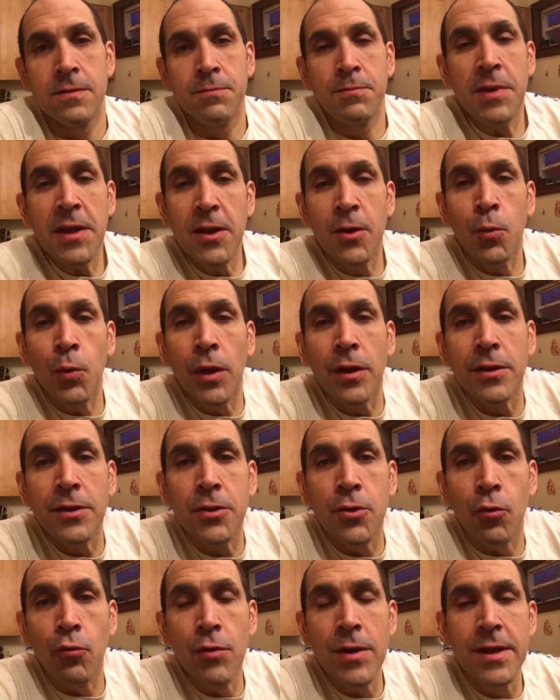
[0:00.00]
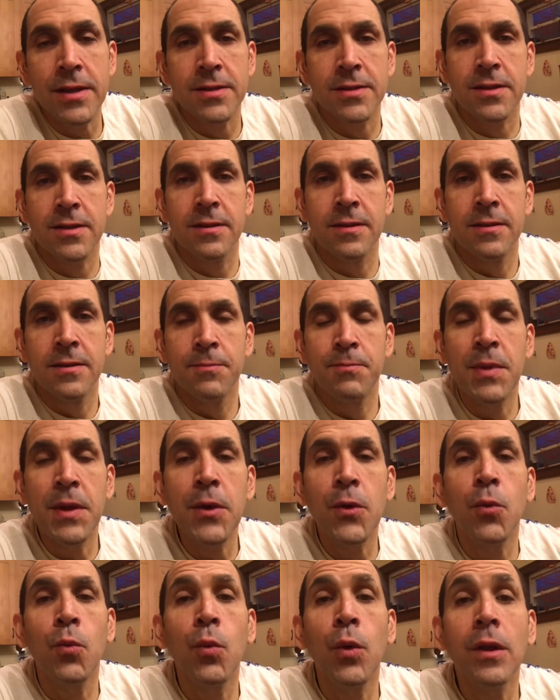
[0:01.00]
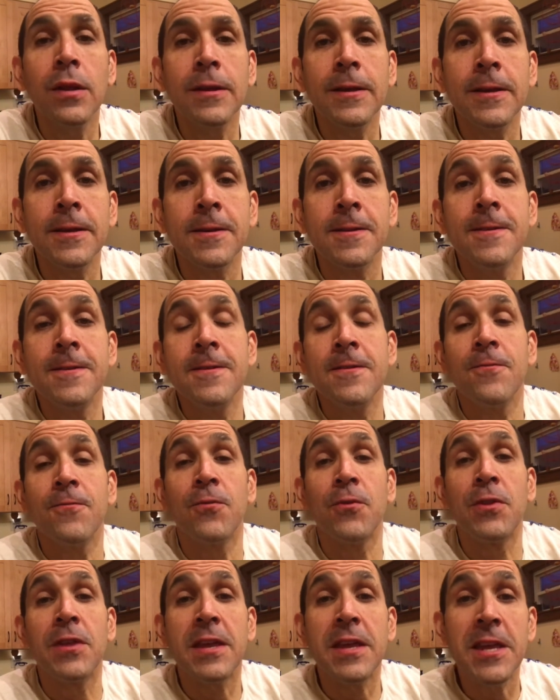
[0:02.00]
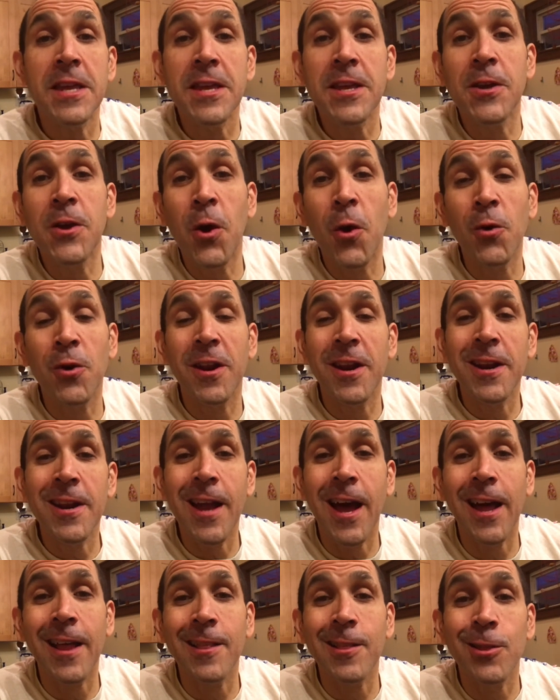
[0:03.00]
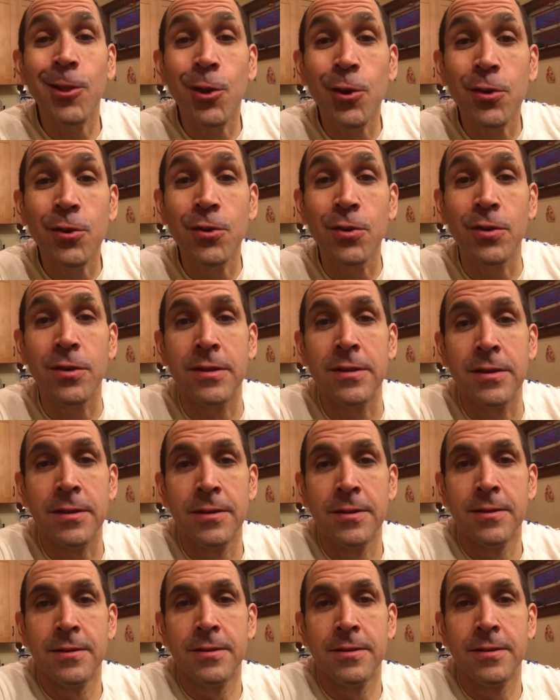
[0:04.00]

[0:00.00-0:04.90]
being willing to risk being willing for the ego to not look good.